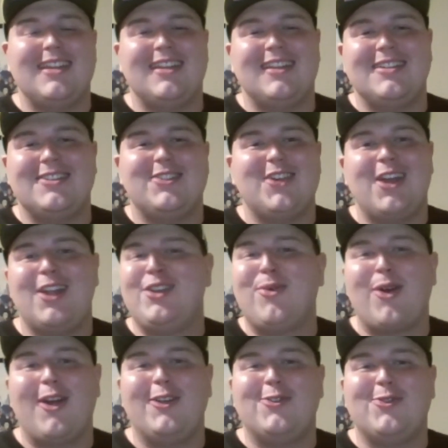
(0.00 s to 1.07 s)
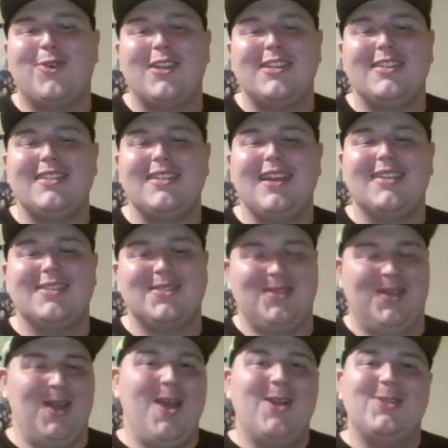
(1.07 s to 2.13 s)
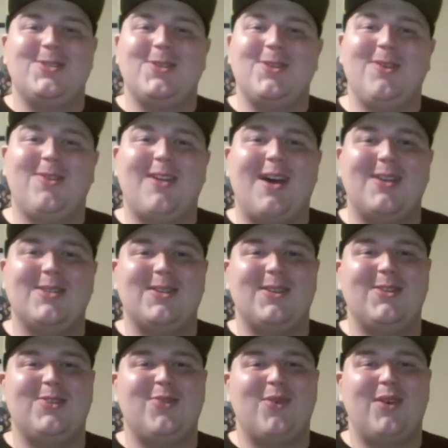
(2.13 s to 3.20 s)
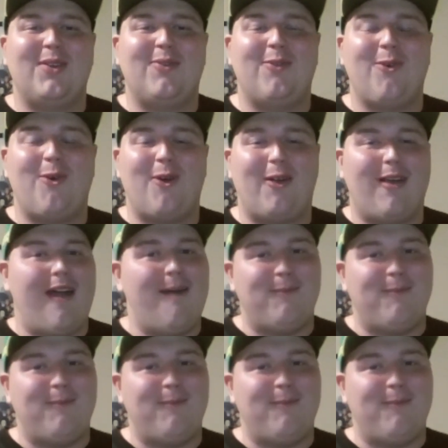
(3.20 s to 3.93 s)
It is January 26, 2024.